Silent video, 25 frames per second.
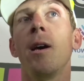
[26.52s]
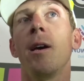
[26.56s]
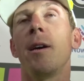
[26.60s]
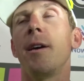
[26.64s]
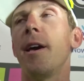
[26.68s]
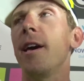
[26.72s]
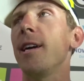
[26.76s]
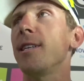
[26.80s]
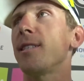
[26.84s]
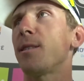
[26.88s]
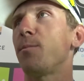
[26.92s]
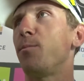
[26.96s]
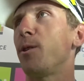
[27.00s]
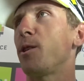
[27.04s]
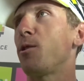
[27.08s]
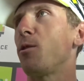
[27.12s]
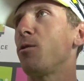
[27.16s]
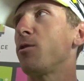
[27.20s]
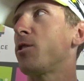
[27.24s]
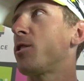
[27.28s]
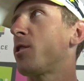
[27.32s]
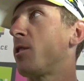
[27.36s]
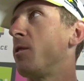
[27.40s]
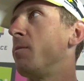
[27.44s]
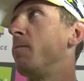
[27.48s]
Yes,
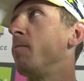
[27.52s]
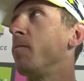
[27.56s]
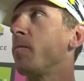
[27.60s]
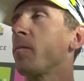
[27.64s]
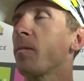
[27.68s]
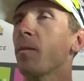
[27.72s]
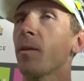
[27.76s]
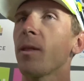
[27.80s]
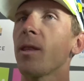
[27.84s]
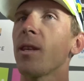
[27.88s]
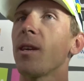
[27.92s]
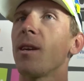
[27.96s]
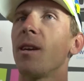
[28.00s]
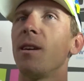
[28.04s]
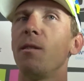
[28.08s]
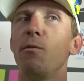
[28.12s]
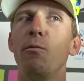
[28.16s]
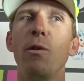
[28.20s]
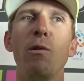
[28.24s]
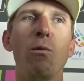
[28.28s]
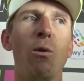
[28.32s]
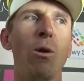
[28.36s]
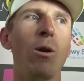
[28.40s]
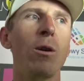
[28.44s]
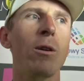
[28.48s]
because
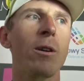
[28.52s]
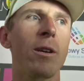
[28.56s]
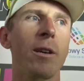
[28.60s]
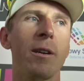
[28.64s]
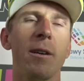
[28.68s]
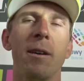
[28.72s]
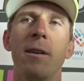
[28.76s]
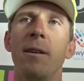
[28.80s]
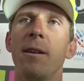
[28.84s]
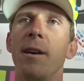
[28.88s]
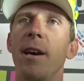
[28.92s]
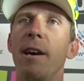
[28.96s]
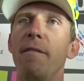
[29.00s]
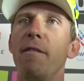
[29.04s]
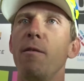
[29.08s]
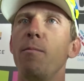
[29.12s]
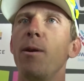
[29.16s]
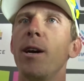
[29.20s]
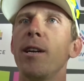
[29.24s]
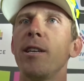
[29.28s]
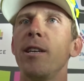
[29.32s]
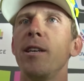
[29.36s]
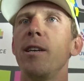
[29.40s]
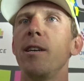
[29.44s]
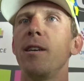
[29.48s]
we work,
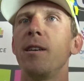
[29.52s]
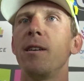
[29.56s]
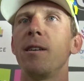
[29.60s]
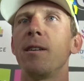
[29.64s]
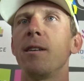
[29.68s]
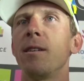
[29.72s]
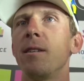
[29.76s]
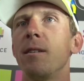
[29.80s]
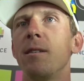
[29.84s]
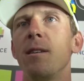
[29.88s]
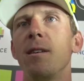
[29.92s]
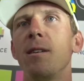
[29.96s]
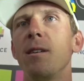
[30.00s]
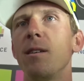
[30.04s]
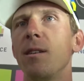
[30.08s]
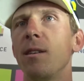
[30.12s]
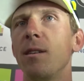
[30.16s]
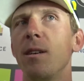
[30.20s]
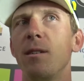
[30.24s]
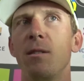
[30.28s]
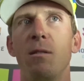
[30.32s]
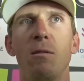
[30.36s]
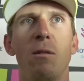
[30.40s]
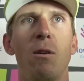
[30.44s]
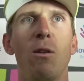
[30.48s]
everybody
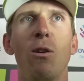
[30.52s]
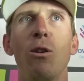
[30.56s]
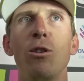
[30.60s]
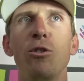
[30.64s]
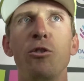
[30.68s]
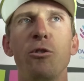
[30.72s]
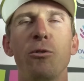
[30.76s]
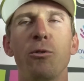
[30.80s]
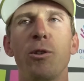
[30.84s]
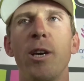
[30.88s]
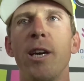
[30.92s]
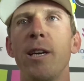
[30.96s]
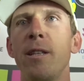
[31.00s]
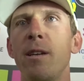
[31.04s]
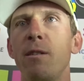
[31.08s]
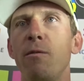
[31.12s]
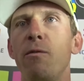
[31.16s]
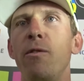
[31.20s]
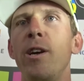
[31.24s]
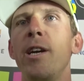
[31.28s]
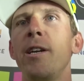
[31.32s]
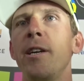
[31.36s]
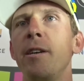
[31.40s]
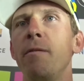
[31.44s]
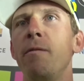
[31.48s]
all together
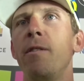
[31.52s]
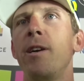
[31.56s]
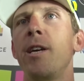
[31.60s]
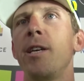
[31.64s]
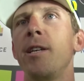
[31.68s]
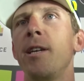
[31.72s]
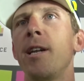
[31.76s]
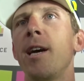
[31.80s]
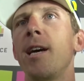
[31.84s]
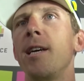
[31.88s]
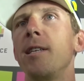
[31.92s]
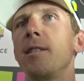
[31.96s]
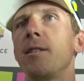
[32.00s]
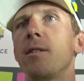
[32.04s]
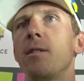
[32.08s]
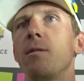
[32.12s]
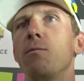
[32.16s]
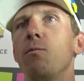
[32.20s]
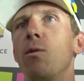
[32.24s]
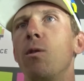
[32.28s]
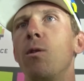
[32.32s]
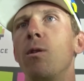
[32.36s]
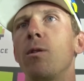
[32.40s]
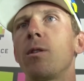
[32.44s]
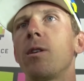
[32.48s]
very, very nice
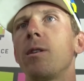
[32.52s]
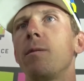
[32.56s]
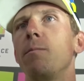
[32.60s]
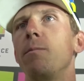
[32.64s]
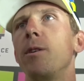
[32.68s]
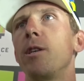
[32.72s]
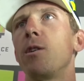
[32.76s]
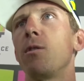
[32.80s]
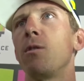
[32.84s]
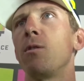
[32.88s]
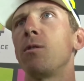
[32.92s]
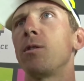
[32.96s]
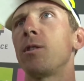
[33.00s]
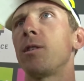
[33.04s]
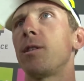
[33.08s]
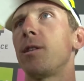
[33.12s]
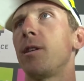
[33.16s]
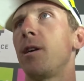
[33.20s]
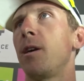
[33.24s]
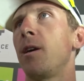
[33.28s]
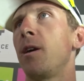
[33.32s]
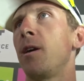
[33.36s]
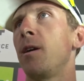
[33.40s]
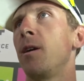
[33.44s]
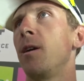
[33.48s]
work because
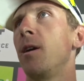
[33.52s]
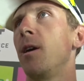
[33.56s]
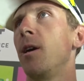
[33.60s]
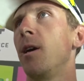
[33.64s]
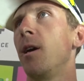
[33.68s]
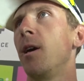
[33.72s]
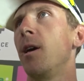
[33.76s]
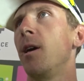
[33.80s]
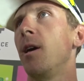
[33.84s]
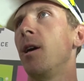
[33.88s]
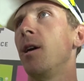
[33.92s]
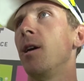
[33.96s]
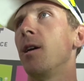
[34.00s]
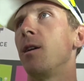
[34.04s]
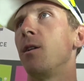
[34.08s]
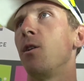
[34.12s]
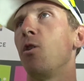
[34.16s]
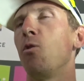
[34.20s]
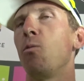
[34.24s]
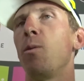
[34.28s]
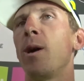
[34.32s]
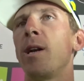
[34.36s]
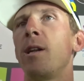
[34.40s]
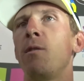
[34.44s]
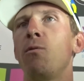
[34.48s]
uh,
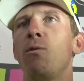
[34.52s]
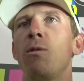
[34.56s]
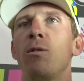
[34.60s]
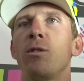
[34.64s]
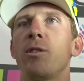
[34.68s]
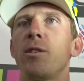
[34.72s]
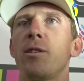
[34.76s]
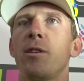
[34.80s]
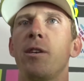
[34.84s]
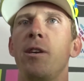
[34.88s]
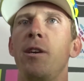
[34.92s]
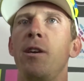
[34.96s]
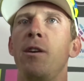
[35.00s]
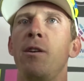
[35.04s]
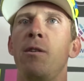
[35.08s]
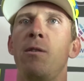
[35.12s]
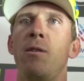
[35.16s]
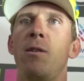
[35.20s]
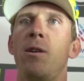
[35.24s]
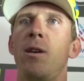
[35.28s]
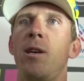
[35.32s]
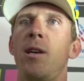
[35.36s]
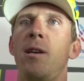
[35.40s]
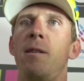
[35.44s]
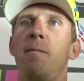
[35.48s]
nobody was
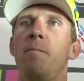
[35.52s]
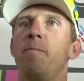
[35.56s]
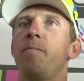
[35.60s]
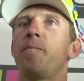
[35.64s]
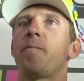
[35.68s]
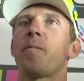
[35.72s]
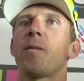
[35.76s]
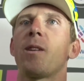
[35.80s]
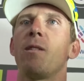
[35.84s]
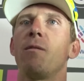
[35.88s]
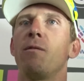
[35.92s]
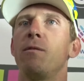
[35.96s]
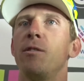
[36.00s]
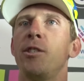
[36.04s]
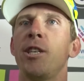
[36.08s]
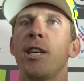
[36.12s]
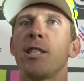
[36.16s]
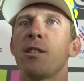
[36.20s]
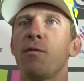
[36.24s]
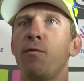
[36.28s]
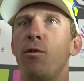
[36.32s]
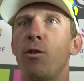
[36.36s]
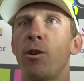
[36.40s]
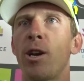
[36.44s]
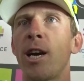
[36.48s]
here um,
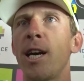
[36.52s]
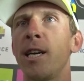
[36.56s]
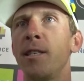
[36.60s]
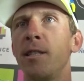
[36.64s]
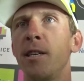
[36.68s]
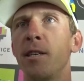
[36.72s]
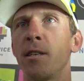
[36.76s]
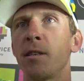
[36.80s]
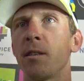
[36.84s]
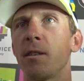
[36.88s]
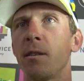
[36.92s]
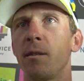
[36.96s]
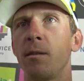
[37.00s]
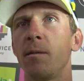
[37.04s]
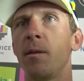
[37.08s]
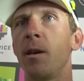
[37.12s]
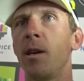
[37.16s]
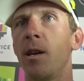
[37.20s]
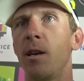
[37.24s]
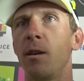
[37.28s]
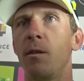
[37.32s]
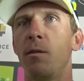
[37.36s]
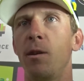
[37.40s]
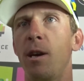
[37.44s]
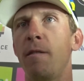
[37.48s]
just for riding.
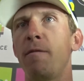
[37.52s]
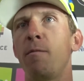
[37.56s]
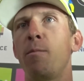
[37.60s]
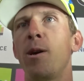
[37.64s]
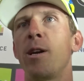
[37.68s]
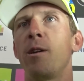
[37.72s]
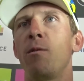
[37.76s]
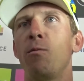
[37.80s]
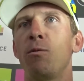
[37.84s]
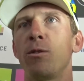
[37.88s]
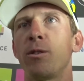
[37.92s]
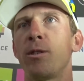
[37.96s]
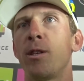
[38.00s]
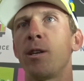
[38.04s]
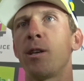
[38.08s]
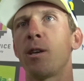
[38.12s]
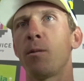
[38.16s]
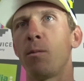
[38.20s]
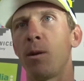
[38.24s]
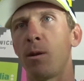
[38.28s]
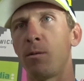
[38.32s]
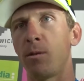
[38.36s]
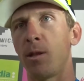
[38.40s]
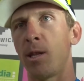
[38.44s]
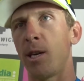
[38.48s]
Everybody was thinking
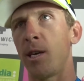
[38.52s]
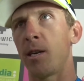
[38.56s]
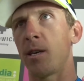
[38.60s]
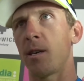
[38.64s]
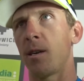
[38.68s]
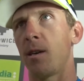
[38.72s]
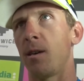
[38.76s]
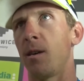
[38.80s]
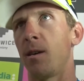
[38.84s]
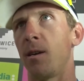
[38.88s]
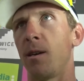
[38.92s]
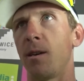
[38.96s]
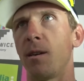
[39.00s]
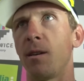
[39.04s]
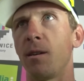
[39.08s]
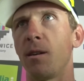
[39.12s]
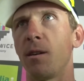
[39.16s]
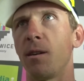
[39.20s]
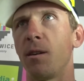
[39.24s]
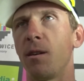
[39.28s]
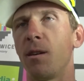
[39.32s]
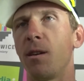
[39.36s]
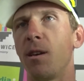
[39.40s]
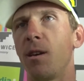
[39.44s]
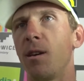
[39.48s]
about like uh,
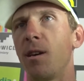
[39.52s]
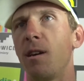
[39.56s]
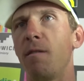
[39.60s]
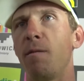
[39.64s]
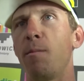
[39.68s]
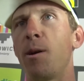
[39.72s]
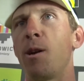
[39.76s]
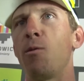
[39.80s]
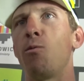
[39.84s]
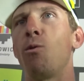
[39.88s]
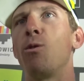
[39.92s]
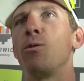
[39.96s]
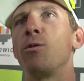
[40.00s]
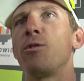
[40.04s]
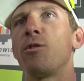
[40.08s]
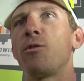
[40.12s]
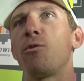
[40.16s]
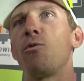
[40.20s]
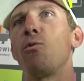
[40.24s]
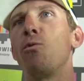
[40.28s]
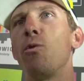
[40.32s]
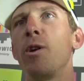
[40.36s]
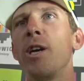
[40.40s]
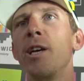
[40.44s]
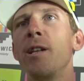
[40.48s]
everybody wants
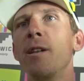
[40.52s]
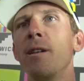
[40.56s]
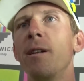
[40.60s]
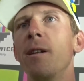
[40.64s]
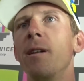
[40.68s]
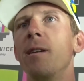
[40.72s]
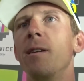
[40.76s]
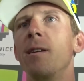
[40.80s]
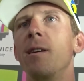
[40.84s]
to win